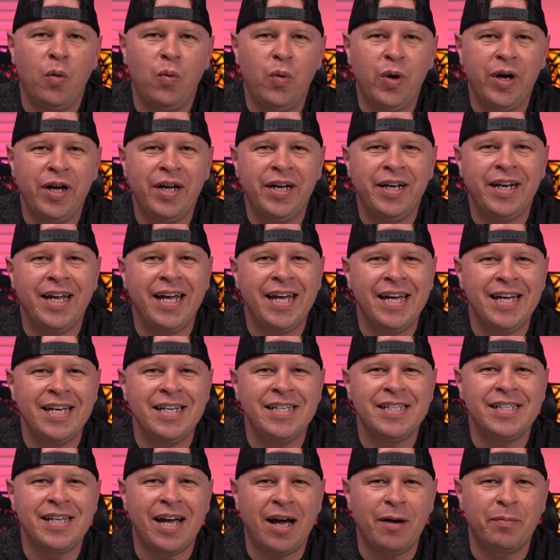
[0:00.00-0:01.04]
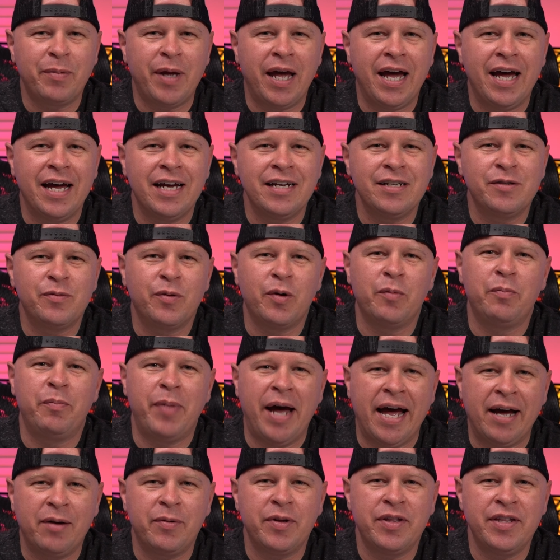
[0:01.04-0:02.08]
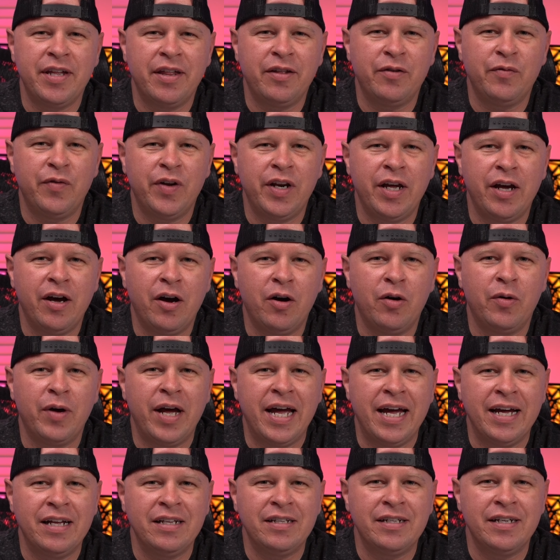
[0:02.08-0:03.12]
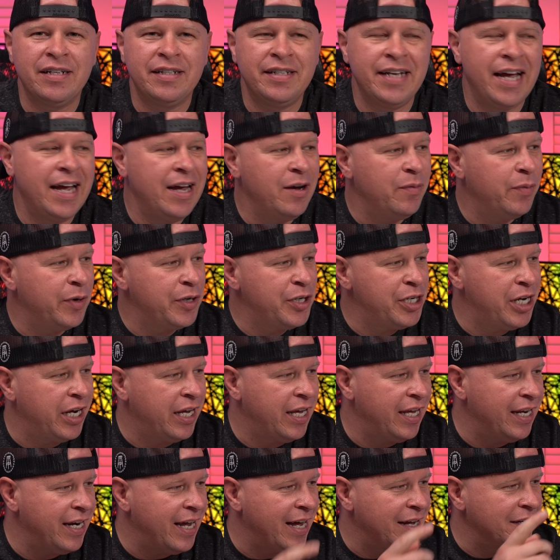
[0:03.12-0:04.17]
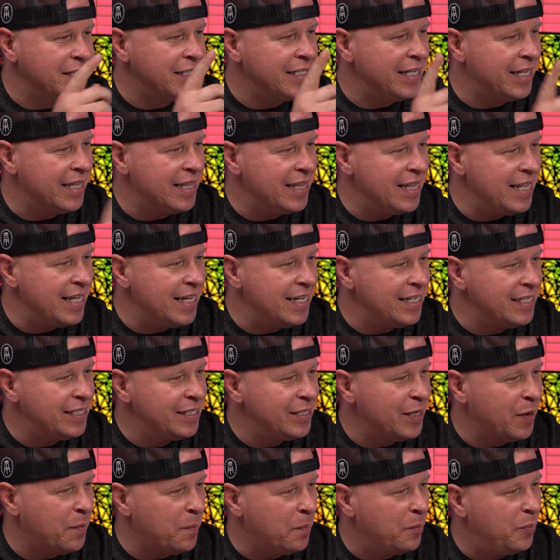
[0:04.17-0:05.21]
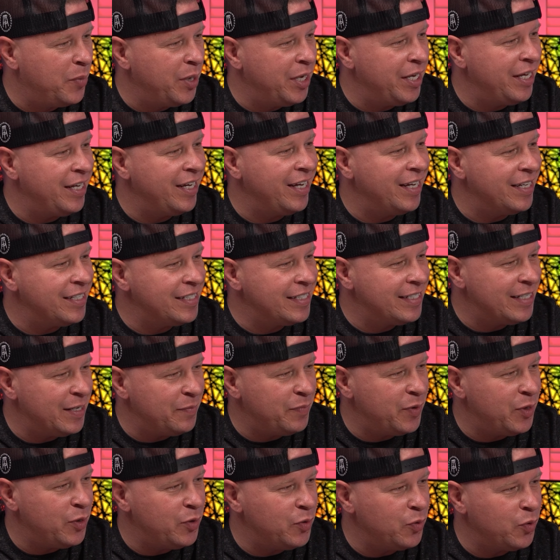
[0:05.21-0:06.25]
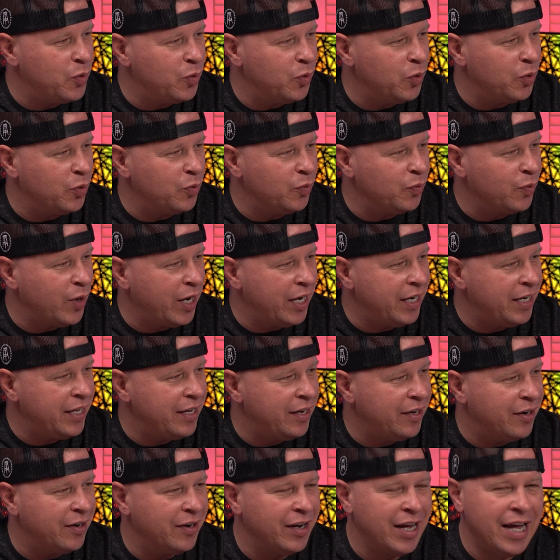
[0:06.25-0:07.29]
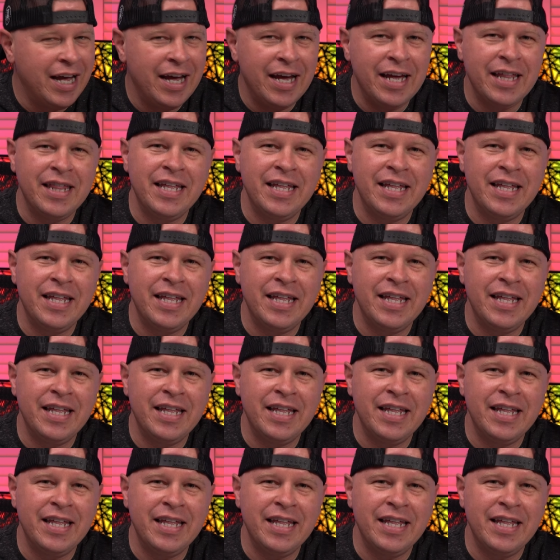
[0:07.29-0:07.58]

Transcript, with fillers: What is up, guys? We're back with another video, and today we're checking out this big CPU cooler right here.